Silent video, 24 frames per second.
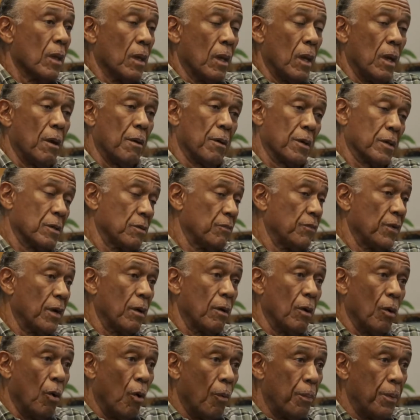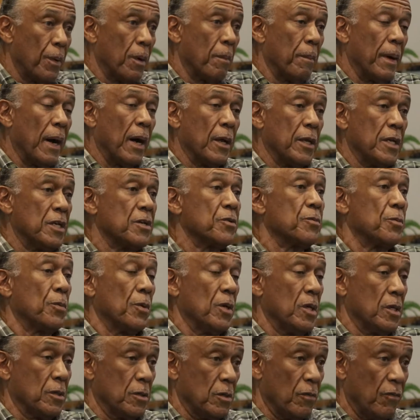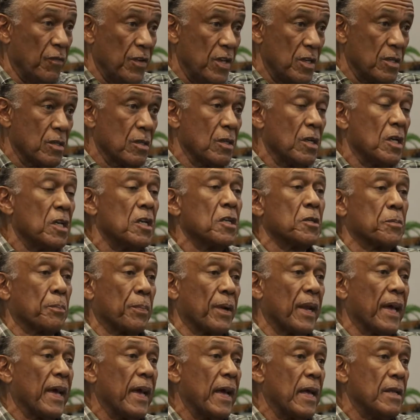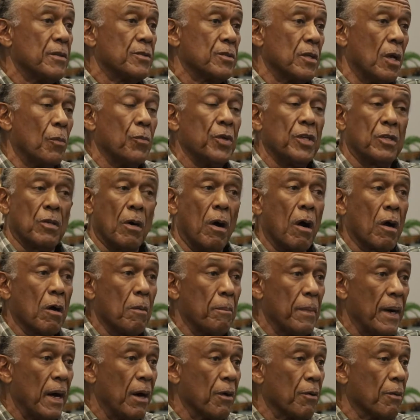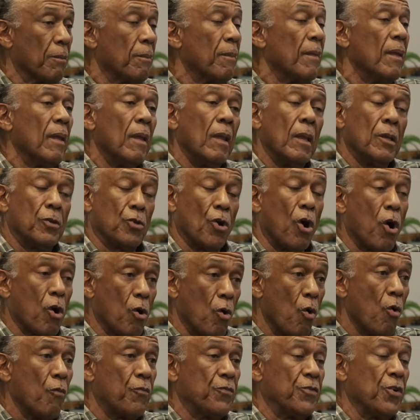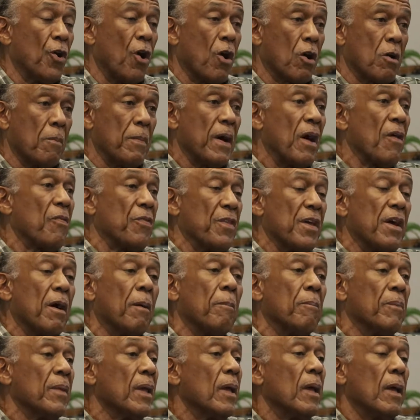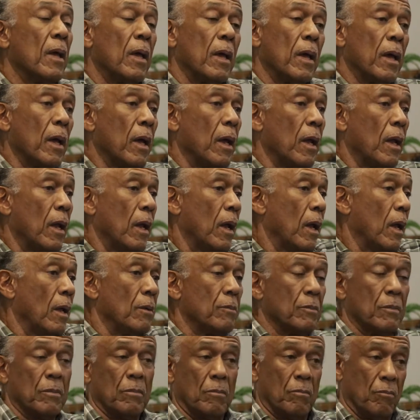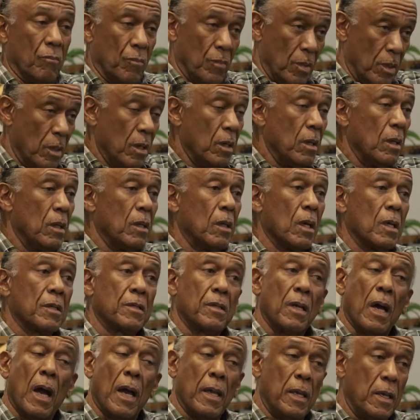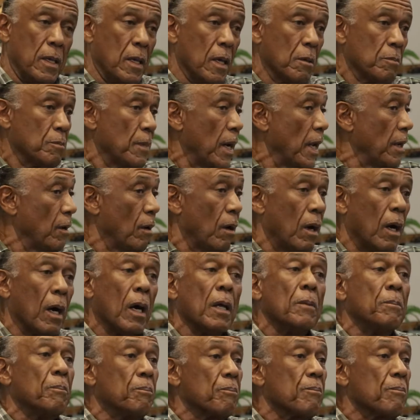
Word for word: Eric is very open about his, his vision and his plans, and we talk about them, talk, over, talk about them, and he gets, uh, he gets my nod